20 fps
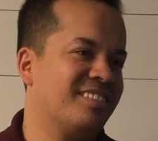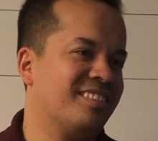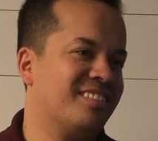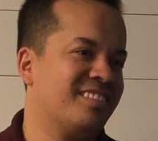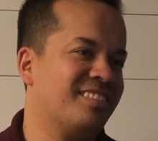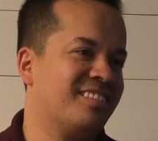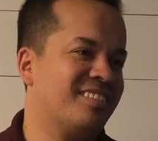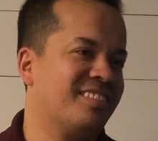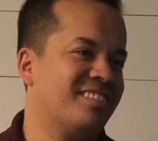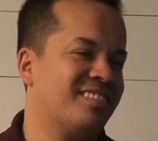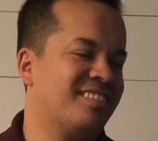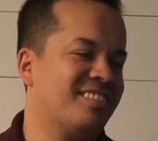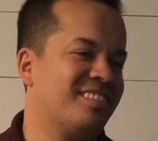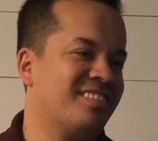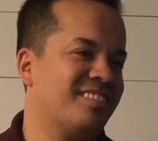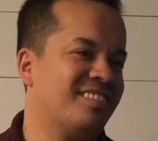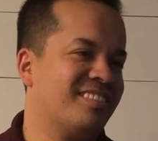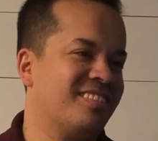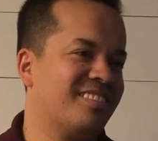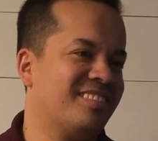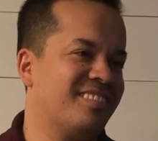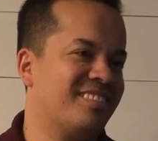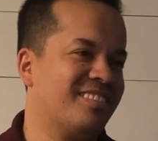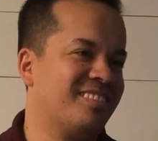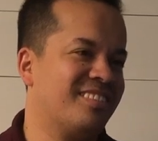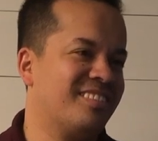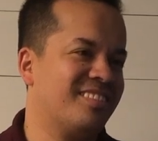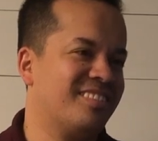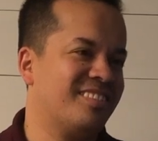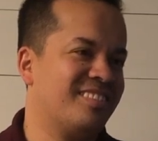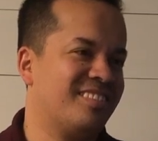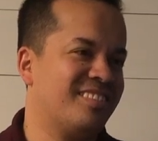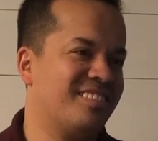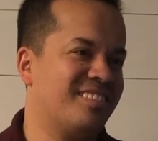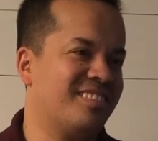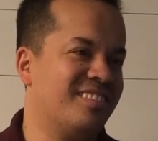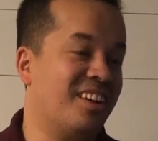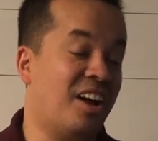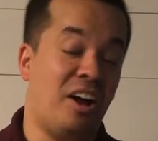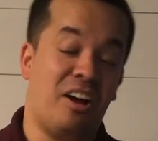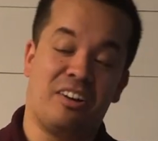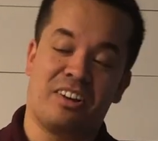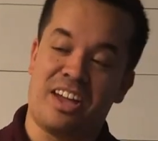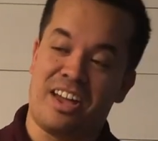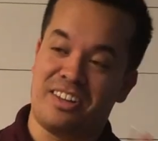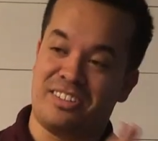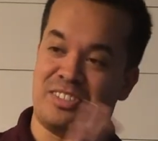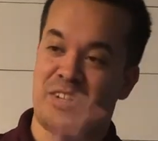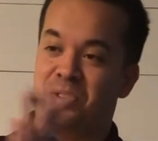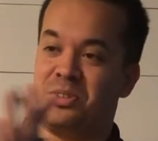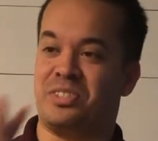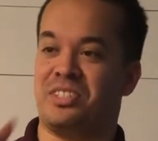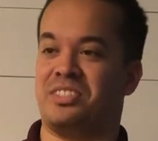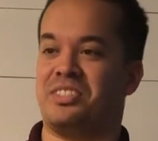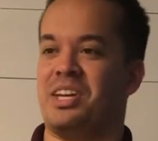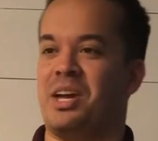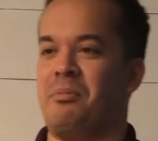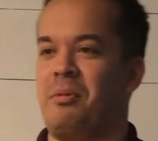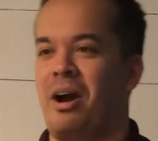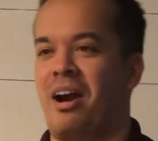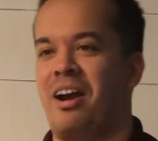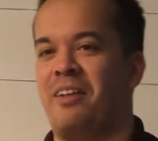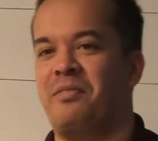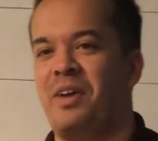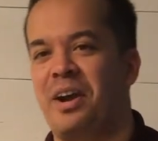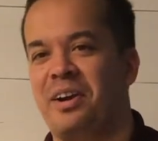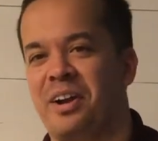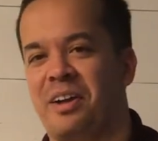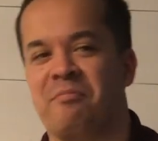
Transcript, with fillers: Precipitation and condensation. Oh, okay, so it's the same. All right, very good.